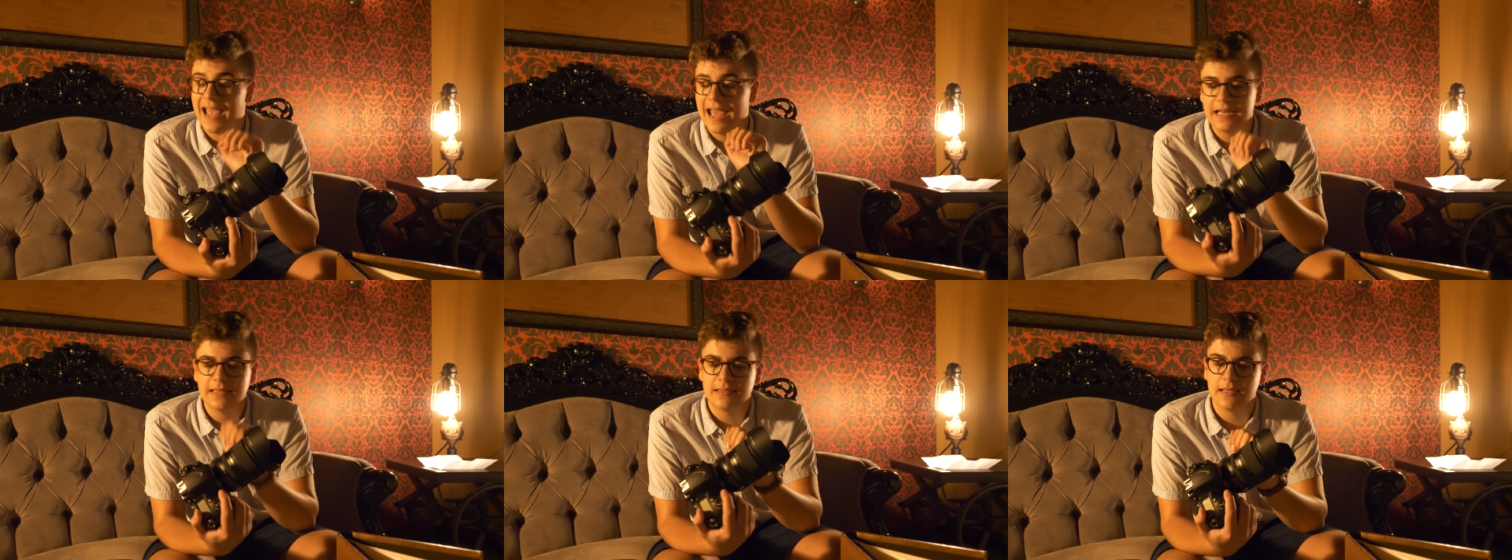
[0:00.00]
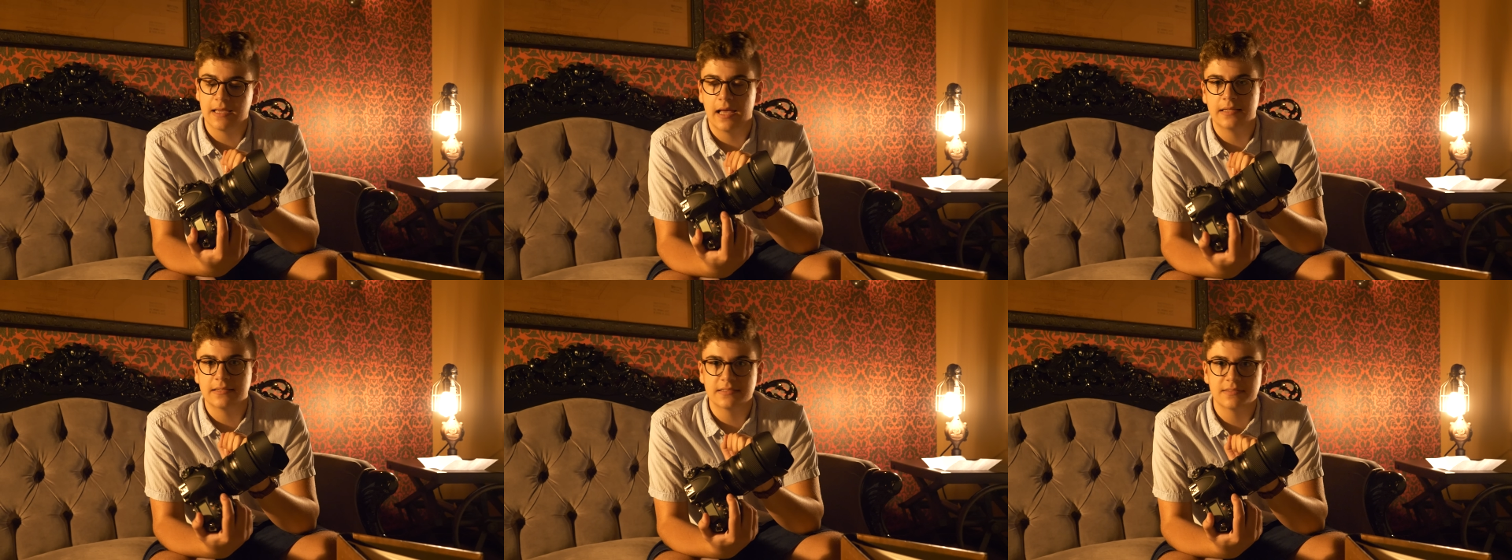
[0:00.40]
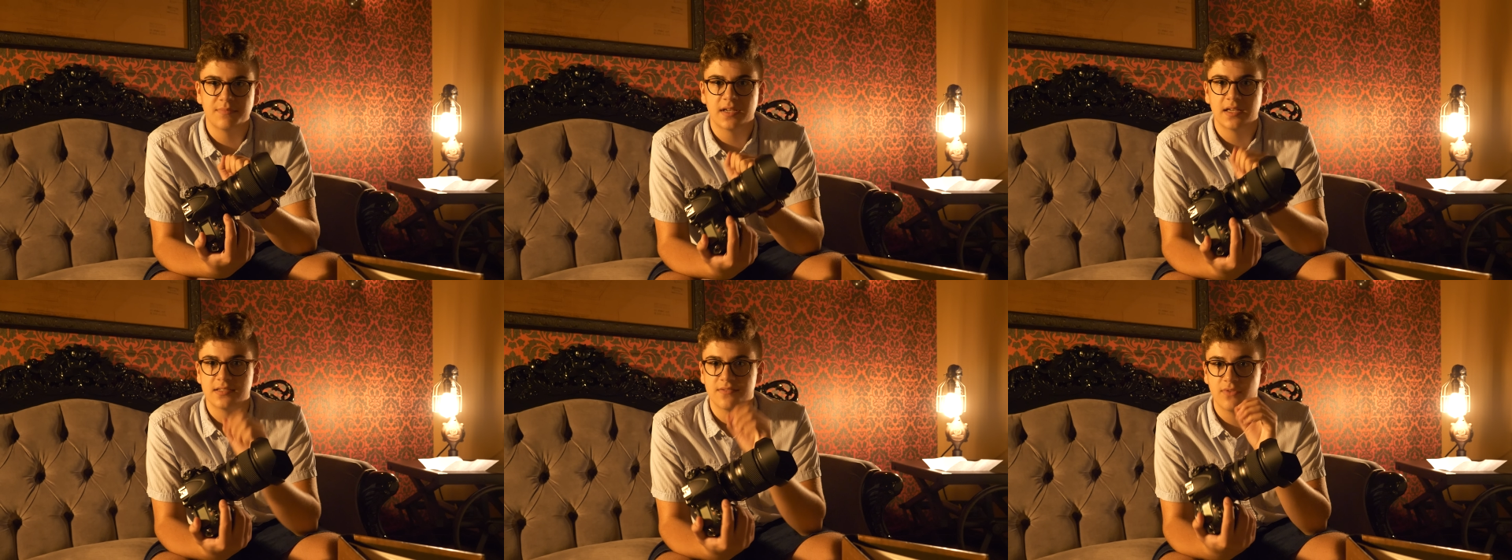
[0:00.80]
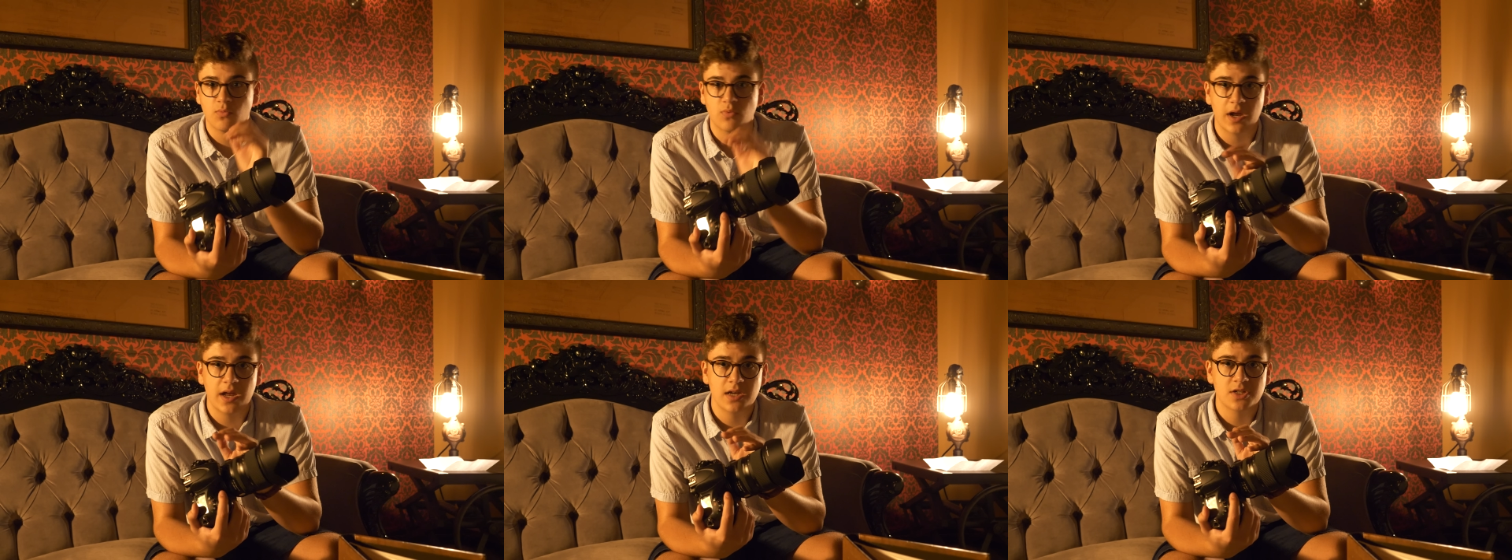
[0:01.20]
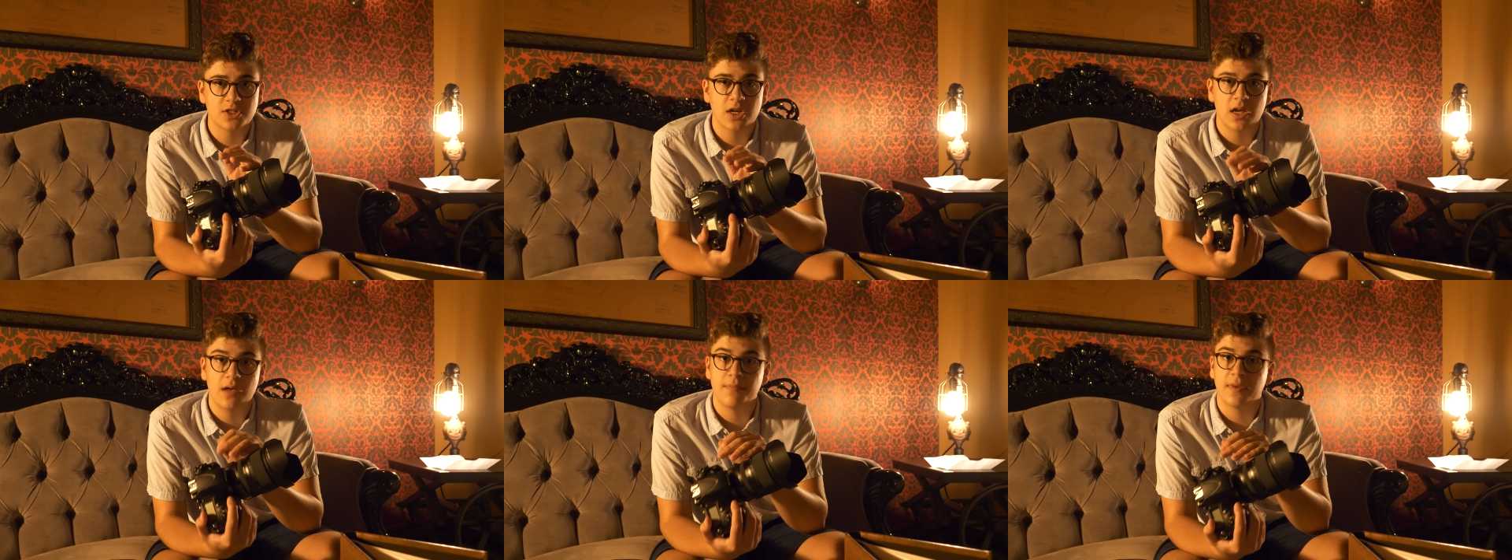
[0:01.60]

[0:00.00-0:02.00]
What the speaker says: anything else because of the range,